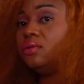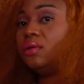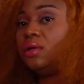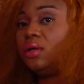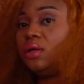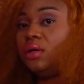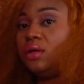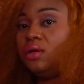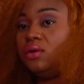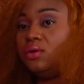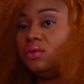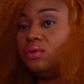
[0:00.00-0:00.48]

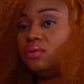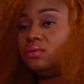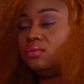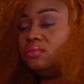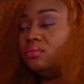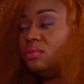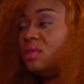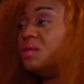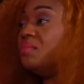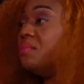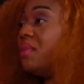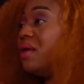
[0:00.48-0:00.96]
you know,
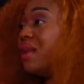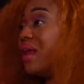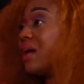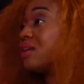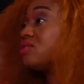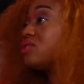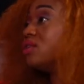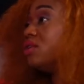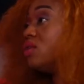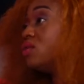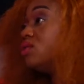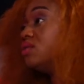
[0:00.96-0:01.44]
the men
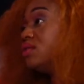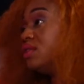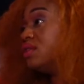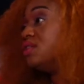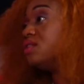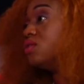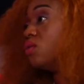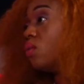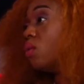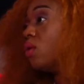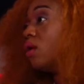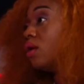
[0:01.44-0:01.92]
actually did
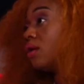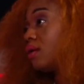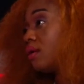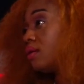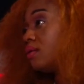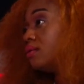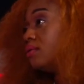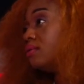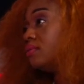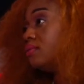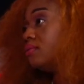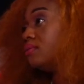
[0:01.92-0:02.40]
the work,
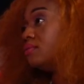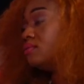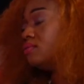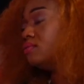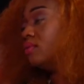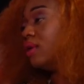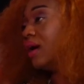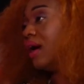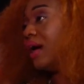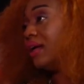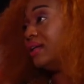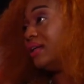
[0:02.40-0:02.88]

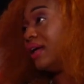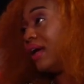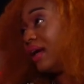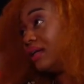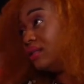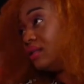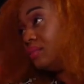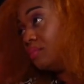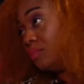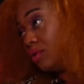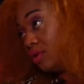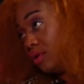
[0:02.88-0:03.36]
right? And they had
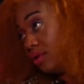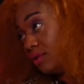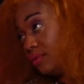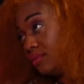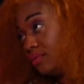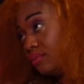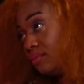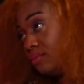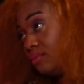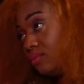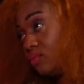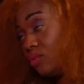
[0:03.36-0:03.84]
the money,
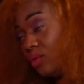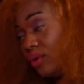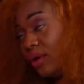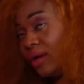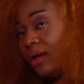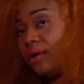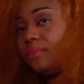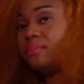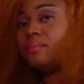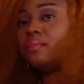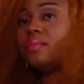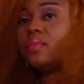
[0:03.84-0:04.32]

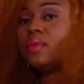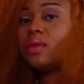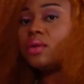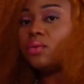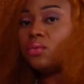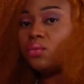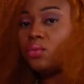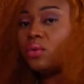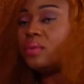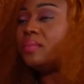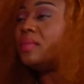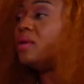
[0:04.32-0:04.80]
right?
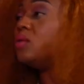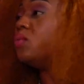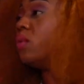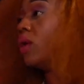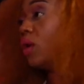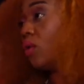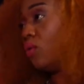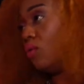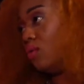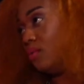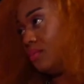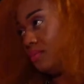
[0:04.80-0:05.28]
Women were
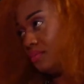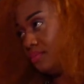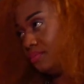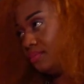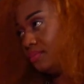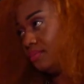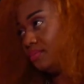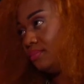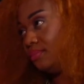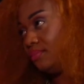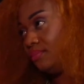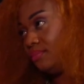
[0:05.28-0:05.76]
home.
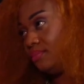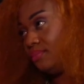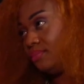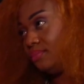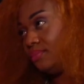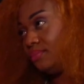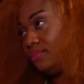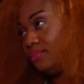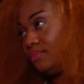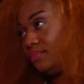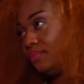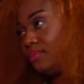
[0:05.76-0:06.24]

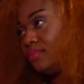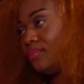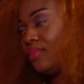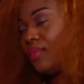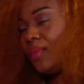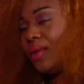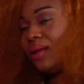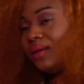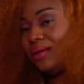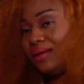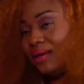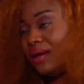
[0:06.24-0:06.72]

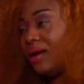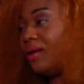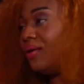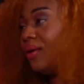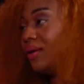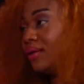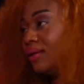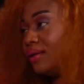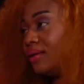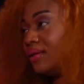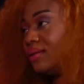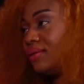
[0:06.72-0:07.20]

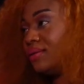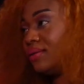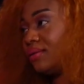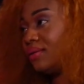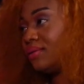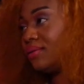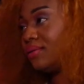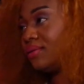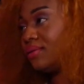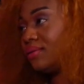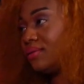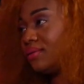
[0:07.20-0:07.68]

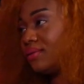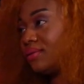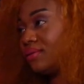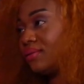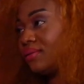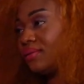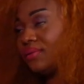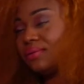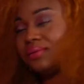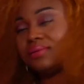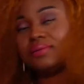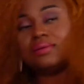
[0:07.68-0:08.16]
Nowadays,
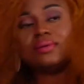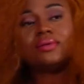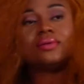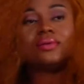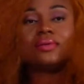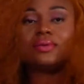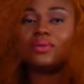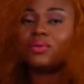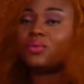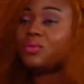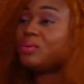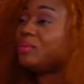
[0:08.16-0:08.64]

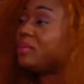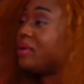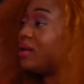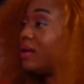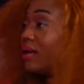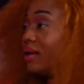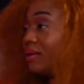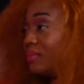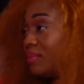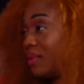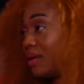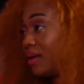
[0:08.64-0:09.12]
women
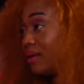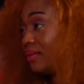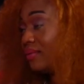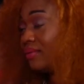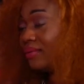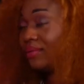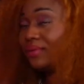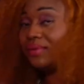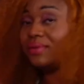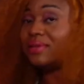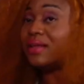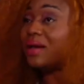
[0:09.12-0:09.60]
and men,
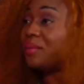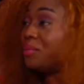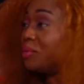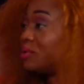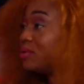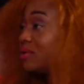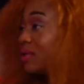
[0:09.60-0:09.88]
they are both